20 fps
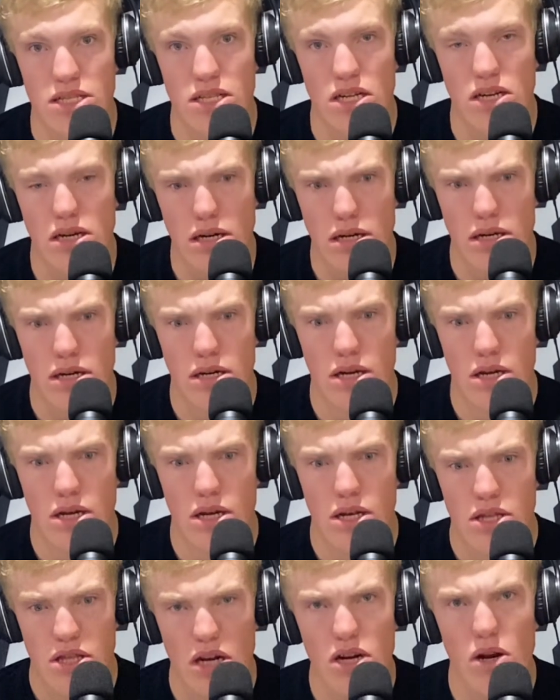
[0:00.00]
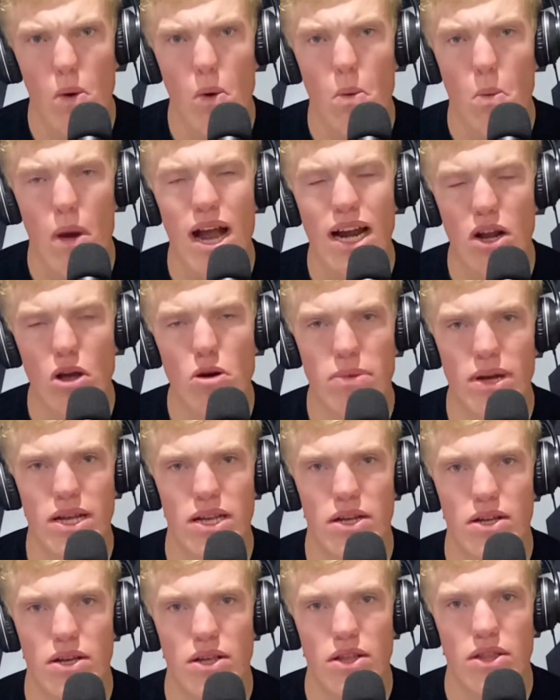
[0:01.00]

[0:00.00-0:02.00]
They're they're going wide open.